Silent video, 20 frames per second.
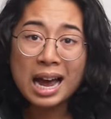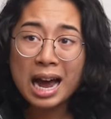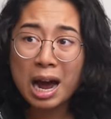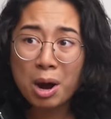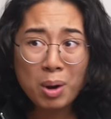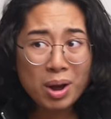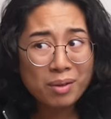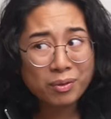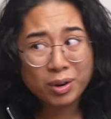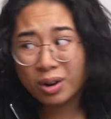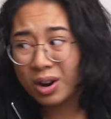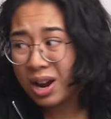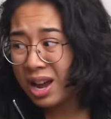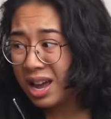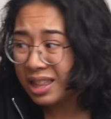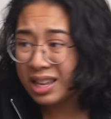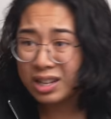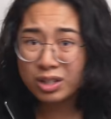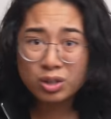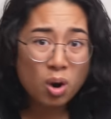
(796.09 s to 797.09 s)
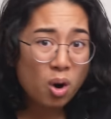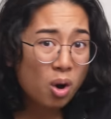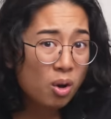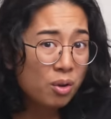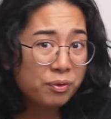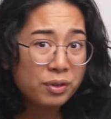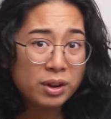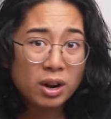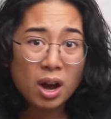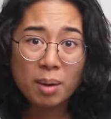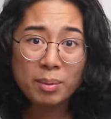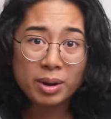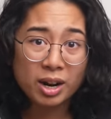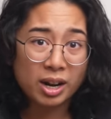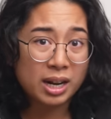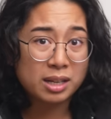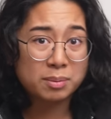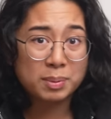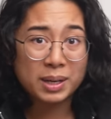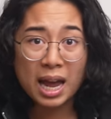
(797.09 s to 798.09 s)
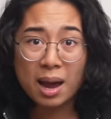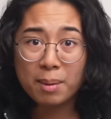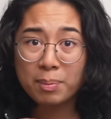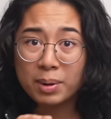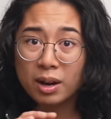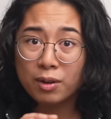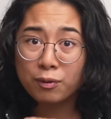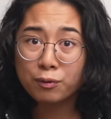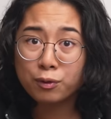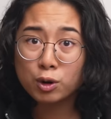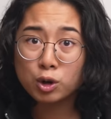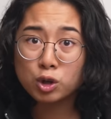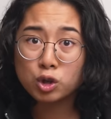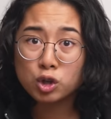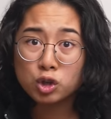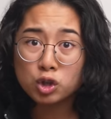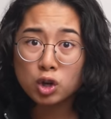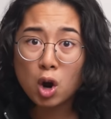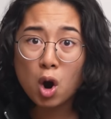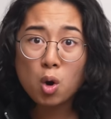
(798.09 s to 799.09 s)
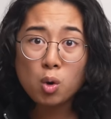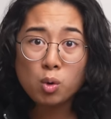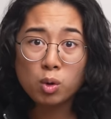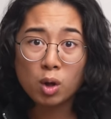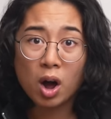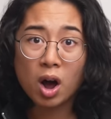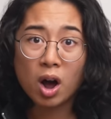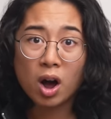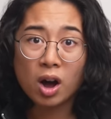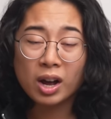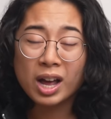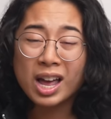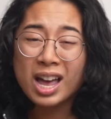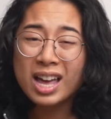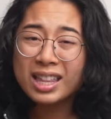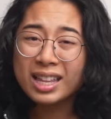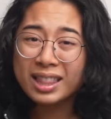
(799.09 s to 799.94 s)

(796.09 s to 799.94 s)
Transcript: However, this whole phenomenon has been happening for so long